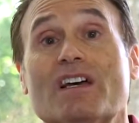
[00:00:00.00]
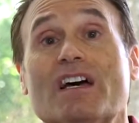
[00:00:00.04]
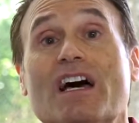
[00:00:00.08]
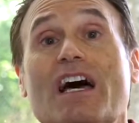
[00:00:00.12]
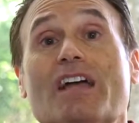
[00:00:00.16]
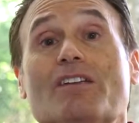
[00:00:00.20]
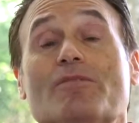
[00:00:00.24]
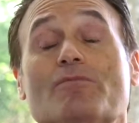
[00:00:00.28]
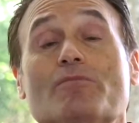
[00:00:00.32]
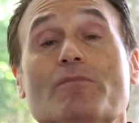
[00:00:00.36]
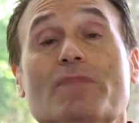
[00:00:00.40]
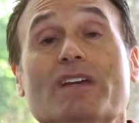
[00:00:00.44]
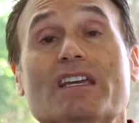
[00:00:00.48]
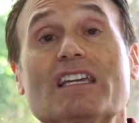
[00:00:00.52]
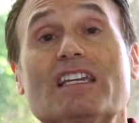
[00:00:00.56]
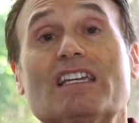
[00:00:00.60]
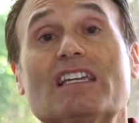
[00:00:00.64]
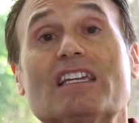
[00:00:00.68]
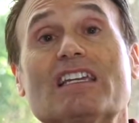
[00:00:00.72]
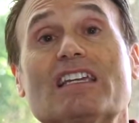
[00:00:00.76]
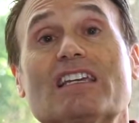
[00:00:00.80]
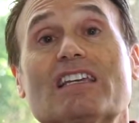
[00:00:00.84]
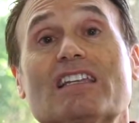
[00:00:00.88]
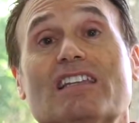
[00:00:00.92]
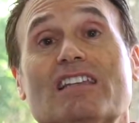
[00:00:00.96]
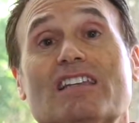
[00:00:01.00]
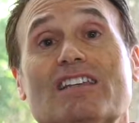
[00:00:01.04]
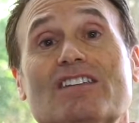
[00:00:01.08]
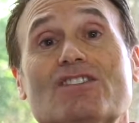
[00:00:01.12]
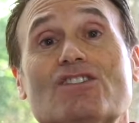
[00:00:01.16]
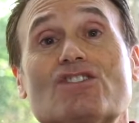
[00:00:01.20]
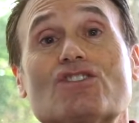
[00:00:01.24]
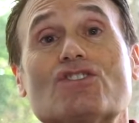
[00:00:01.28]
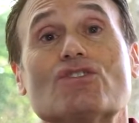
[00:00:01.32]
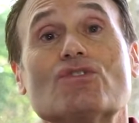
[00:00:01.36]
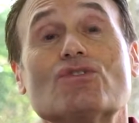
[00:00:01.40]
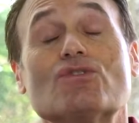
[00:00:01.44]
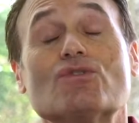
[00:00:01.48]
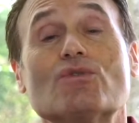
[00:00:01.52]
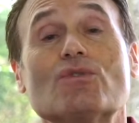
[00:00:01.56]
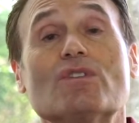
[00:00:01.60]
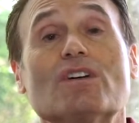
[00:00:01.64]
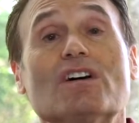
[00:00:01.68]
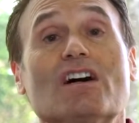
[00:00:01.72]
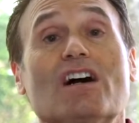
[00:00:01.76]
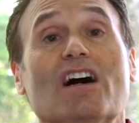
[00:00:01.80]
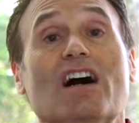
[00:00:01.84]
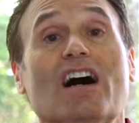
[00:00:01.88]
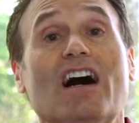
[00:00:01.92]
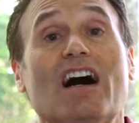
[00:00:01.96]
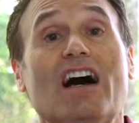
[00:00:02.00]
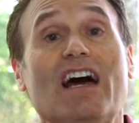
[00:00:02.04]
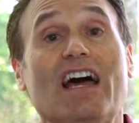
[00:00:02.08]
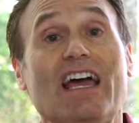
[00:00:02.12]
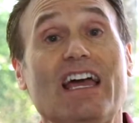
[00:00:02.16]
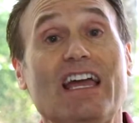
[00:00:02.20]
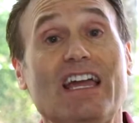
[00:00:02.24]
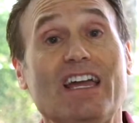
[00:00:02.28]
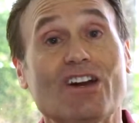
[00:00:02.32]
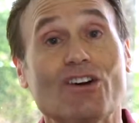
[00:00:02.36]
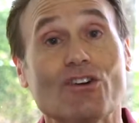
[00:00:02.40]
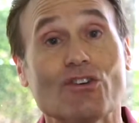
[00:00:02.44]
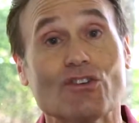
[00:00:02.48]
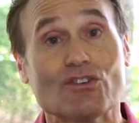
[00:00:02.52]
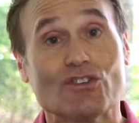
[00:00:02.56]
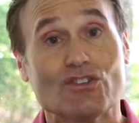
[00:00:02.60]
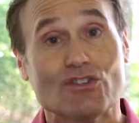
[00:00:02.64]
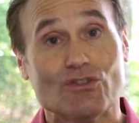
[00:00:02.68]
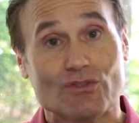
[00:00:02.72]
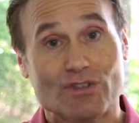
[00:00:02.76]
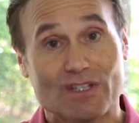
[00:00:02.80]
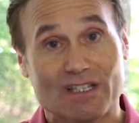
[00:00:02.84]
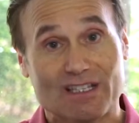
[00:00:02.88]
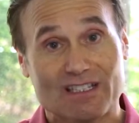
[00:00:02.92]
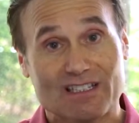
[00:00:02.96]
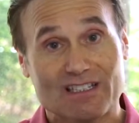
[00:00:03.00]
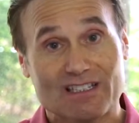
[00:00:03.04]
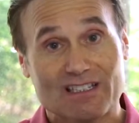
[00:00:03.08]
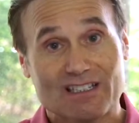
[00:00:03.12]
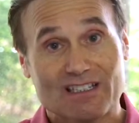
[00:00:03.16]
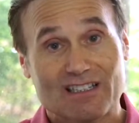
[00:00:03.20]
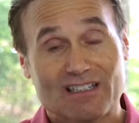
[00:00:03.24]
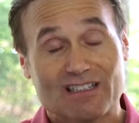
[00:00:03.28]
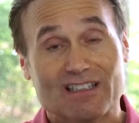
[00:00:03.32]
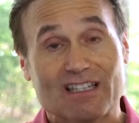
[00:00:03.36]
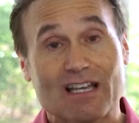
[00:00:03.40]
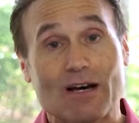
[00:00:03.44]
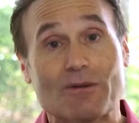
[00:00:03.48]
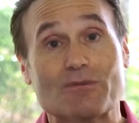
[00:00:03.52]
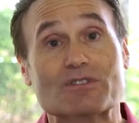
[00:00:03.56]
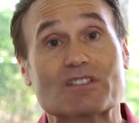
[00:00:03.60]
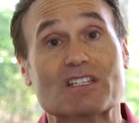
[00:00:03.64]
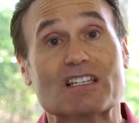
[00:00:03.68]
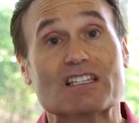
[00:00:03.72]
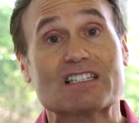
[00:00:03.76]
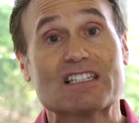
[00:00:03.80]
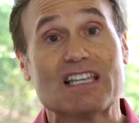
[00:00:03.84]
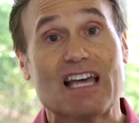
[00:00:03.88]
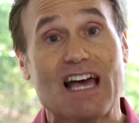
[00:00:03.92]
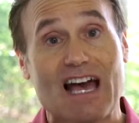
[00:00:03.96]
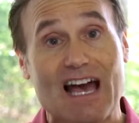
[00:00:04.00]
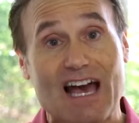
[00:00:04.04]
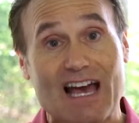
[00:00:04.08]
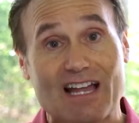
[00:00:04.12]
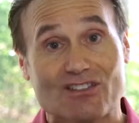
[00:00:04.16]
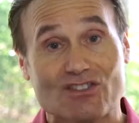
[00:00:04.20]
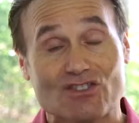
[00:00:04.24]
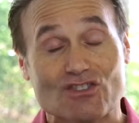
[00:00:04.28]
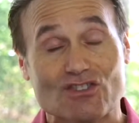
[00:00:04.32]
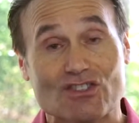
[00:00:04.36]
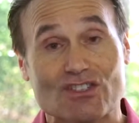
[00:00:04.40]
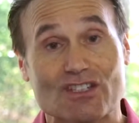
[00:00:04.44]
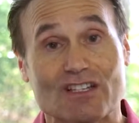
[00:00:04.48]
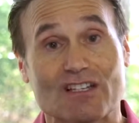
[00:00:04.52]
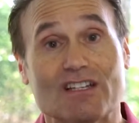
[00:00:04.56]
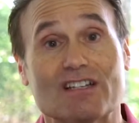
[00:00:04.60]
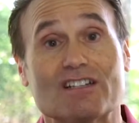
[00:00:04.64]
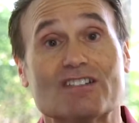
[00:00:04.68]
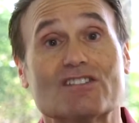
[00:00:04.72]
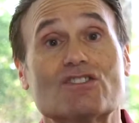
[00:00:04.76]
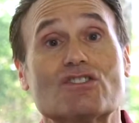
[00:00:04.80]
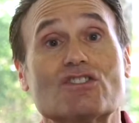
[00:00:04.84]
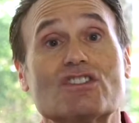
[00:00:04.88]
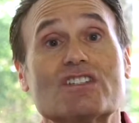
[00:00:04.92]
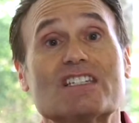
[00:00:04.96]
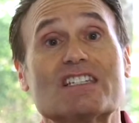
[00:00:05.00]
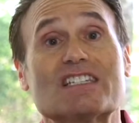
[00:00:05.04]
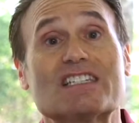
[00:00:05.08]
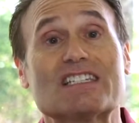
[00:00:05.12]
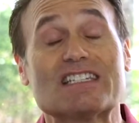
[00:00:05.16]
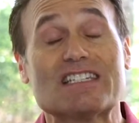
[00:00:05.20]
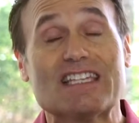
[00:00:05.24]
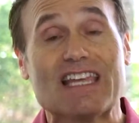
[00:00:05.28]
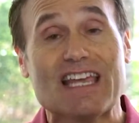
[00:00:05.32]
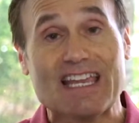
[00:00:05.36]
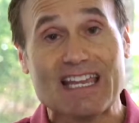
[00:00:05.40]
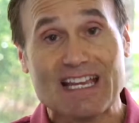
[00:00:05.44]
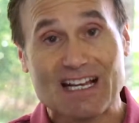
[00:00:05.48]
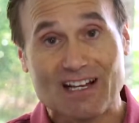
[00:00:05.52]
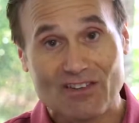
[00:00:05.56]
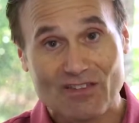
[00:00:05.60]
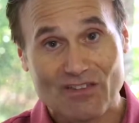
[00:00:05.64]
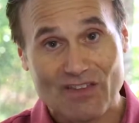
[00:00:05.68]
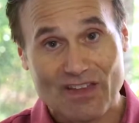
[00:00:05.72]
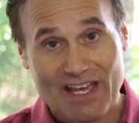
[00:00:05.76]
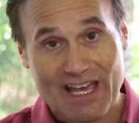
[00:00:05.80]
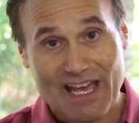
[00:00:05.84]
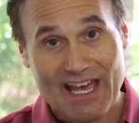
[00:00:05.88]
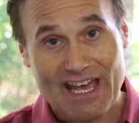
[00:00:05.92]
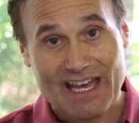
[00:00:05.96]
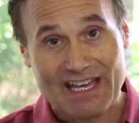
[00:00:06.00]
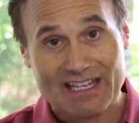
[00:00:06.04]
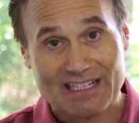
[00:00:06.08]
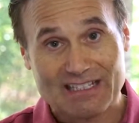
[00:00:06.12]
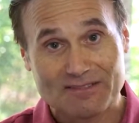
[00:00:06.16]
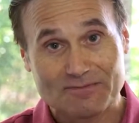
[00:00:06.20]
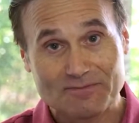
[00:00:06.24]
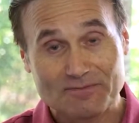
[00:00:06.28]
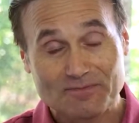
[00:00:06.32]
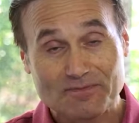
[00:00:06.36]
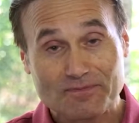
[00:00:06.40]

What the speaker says: and making it into a hair unit that was attached to stay on the head.